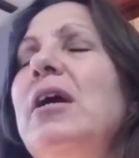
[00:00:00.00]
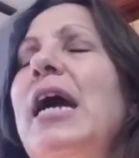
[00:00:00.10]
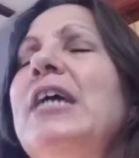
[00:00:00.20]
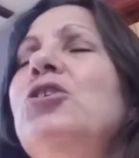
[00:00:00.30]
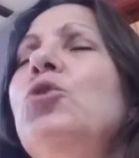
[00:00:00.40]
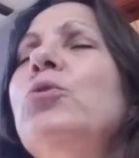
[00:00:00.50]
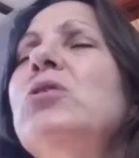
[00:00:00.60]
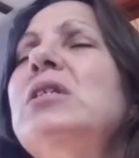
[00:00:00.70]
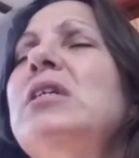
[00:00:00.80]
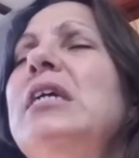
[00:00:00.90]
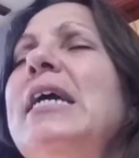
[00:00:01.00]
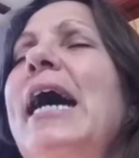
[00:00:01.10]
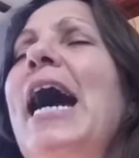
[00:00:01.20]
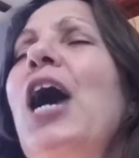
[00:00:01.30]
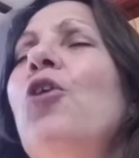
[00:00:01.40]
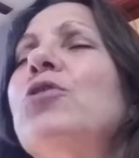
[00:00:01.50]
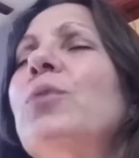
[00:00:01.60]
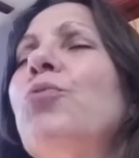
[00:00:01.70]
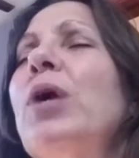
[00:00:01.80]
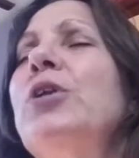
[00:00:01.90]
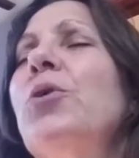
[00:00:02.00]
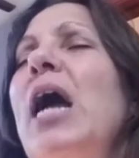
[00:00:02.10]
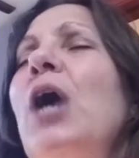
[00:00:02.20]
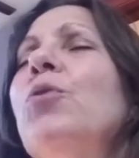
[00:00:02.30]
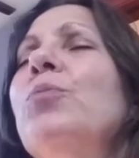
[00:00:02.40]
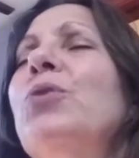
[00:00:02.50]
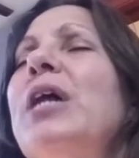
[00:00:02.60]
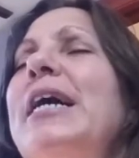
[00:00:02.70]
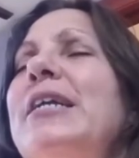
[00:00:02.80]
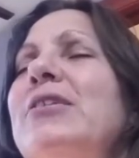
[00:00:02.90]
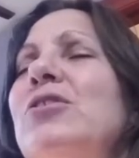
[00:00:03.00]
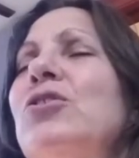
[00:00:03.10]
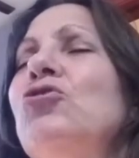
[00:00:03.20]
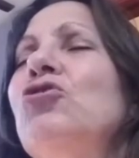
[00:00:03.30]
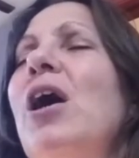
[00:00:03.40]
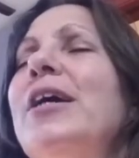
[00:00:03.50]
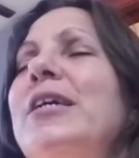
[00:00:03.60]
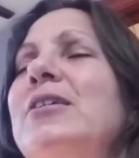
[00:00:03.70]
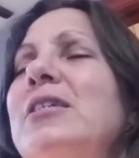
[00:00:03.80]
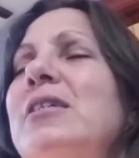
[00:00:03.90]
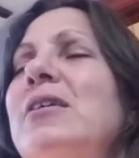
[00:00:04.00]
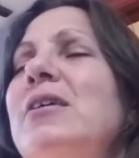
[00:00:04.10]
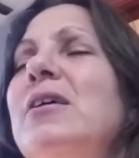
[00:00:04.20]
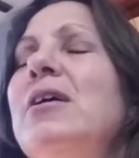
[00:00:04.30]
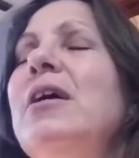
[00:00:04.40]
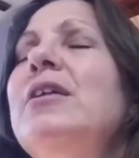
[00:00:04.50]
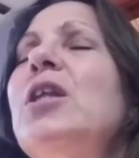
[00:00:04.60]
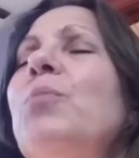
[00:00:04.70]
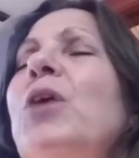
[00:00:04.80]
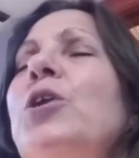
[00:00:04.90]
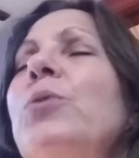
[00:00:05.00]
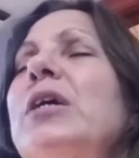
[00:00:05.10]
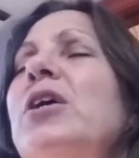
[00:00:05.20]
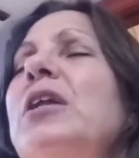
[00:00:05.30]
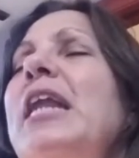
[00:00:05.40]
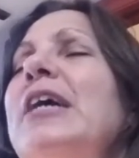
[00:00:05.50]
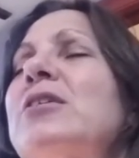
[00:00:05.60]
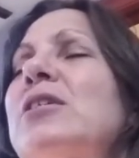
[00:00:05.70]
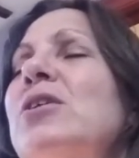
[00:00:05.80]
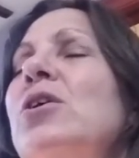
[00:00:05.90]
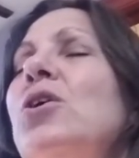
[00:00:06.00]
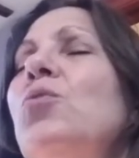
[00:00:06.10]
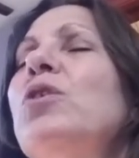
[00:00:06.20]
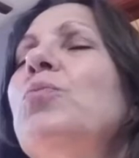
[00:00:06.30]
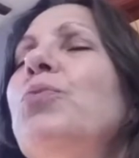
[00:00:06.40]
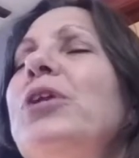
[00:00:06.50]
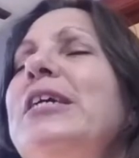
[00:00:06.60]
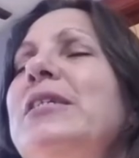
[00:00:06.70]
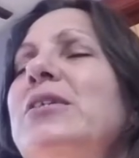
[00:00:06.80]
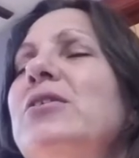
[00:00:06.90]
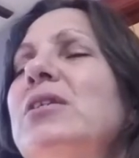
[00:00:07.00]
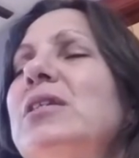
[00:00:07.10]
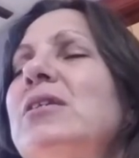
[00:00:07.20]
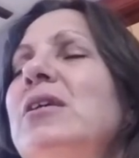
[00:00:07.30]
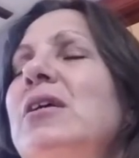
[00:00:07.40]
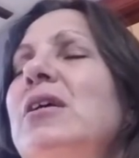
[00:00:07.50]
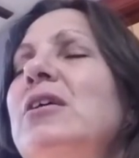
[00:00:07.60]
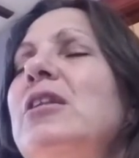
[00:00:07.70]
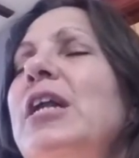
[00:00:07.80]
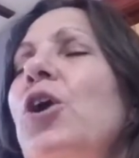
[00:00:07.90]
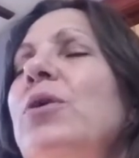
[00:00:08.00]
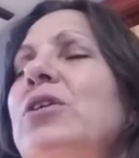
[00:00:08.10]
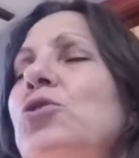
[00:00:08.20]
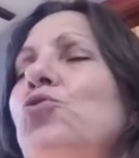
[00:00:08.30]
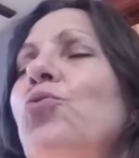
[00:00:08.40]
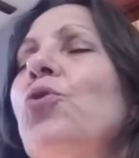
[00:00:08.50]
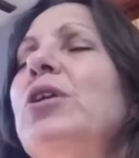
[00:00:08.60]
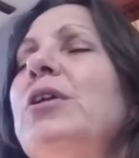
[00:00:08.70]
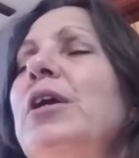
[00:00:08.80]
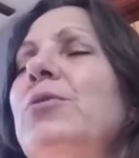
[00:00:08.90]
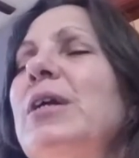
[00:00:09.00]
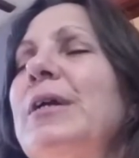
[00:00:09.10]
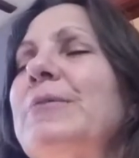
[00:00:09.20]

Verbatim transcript: And you will see how the brighter our planet shines, the better it connects with places that are extraordinary.